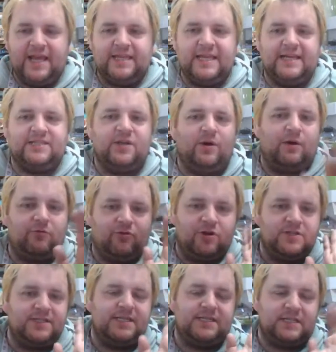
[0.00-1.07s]
Yeah, so I'm
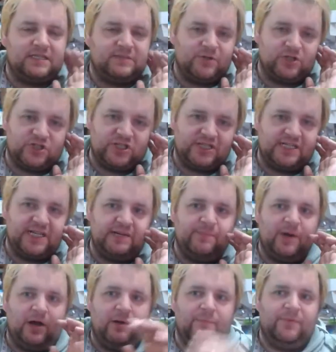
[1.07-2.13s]
cross-listening as much to
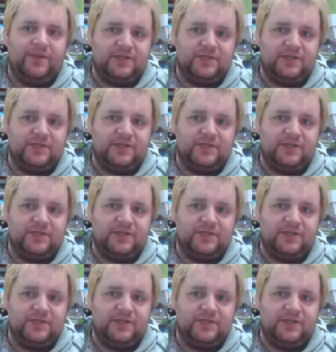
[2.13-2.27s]
Depop